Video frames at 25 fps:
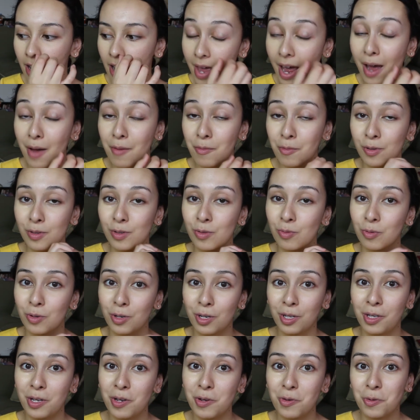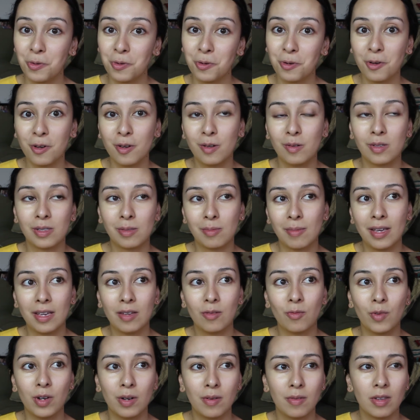That was really cool. It was
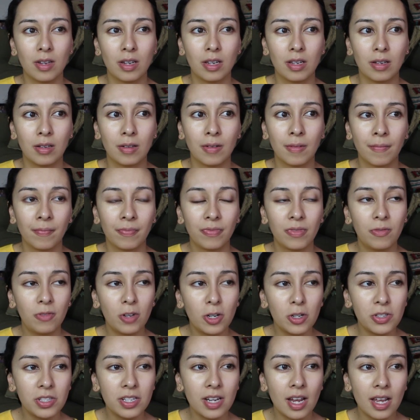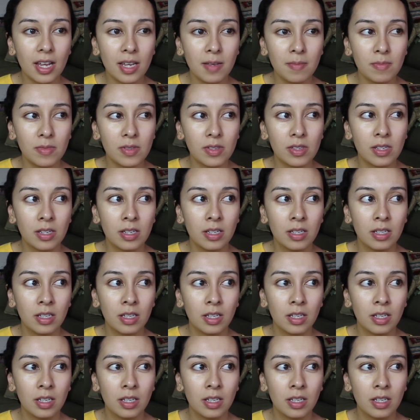one of the first times